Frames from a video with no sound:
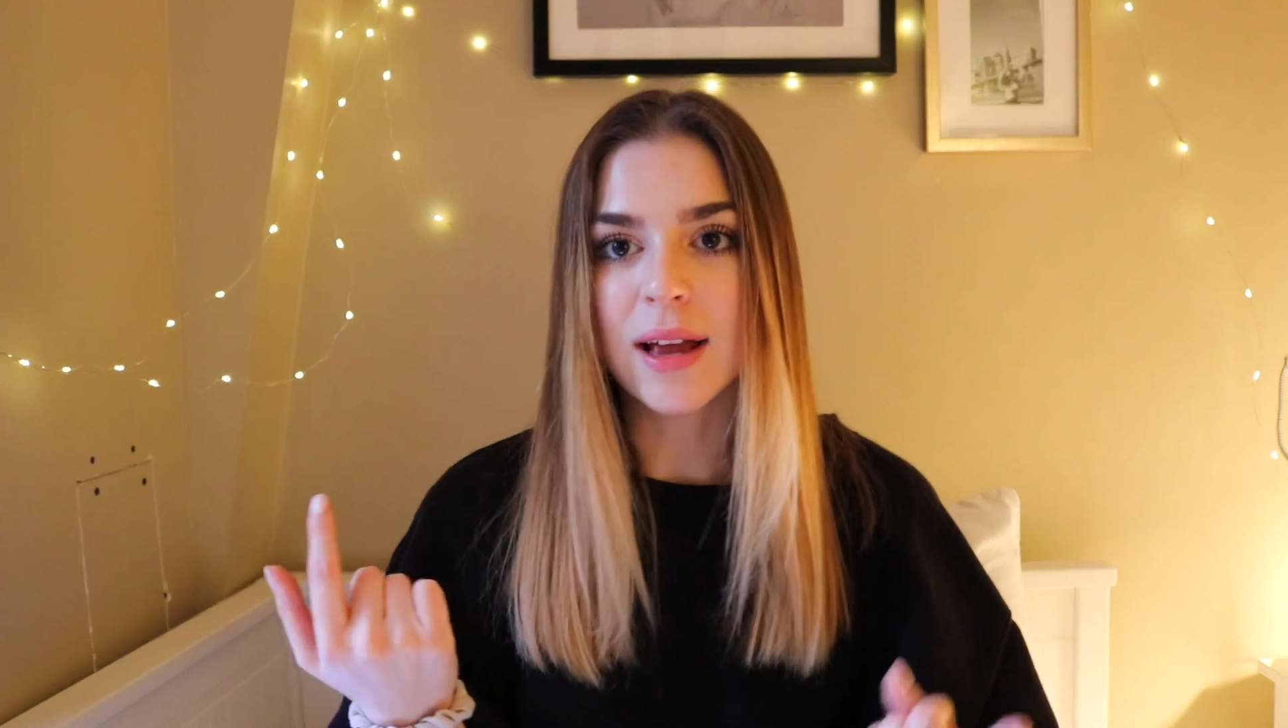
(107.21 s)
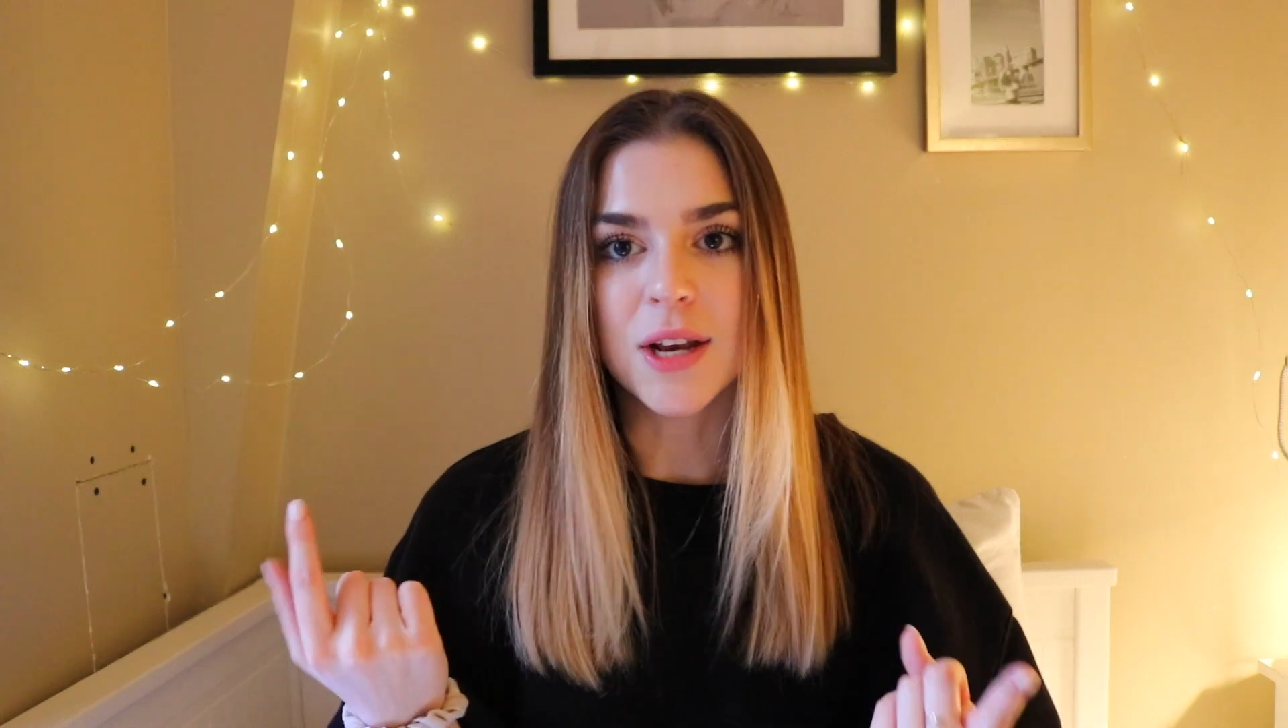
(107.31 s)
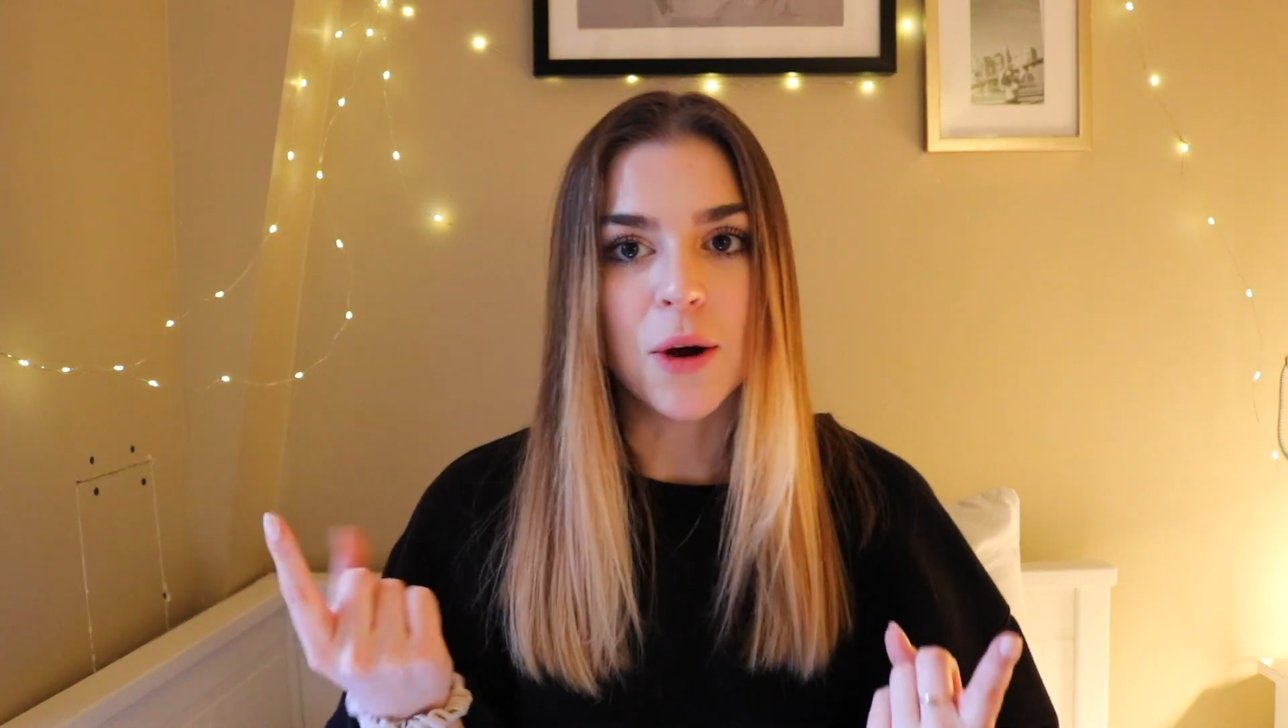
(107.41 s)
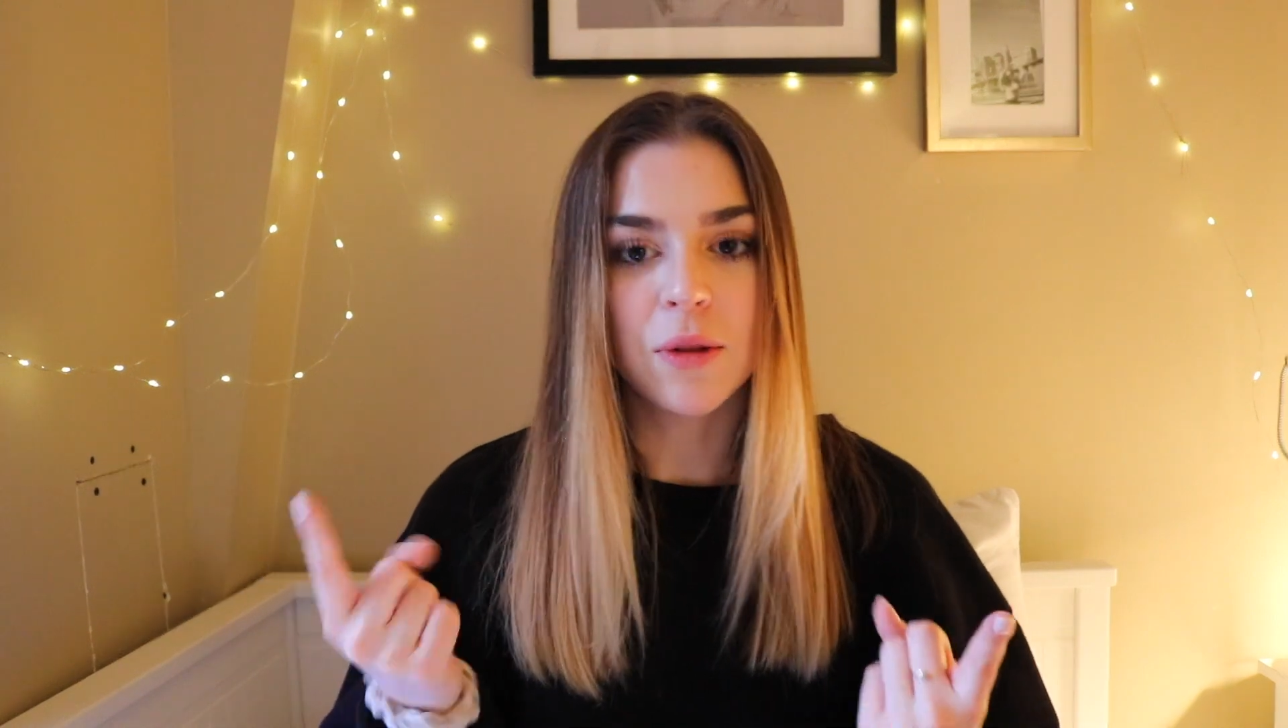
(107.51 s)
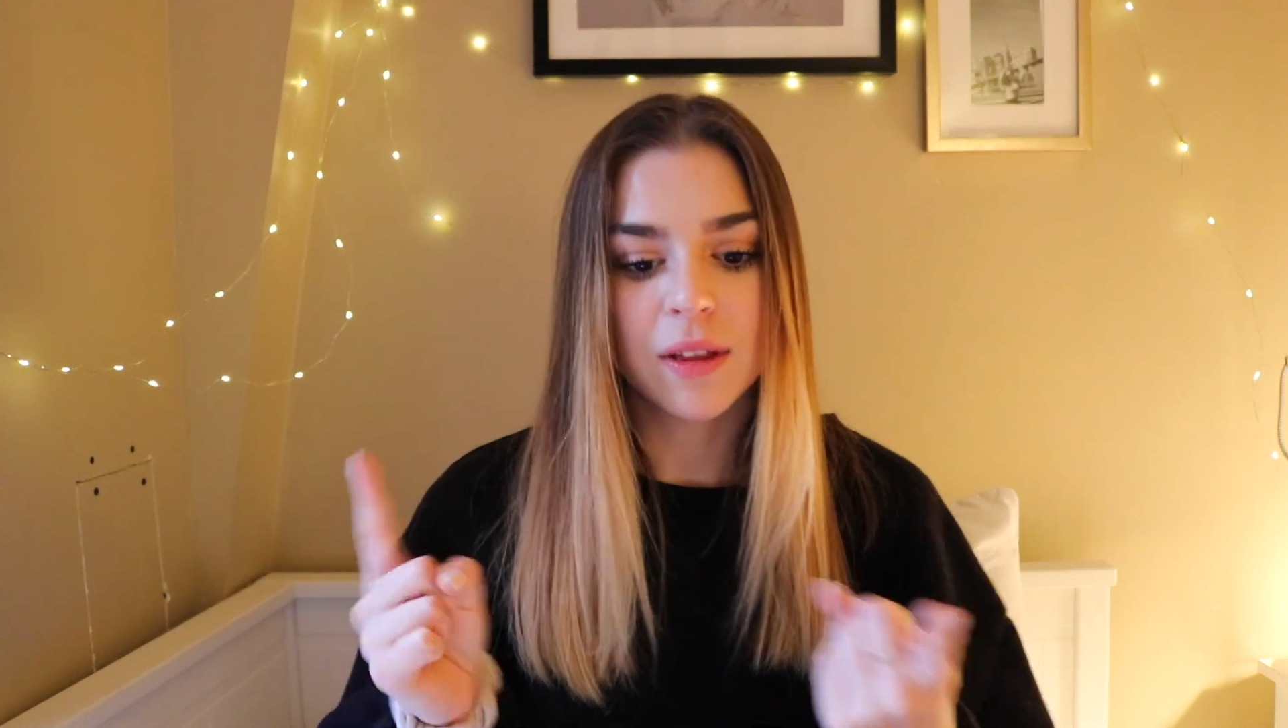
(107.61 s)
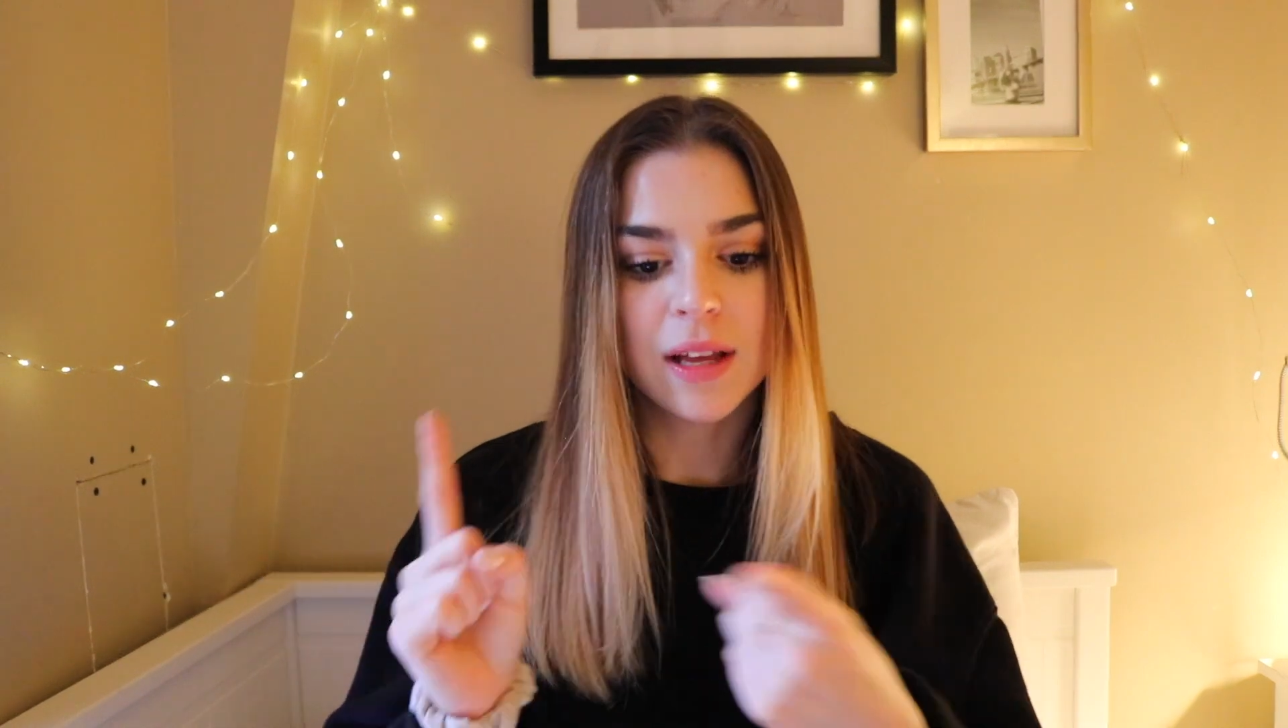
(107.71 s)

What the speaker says: know that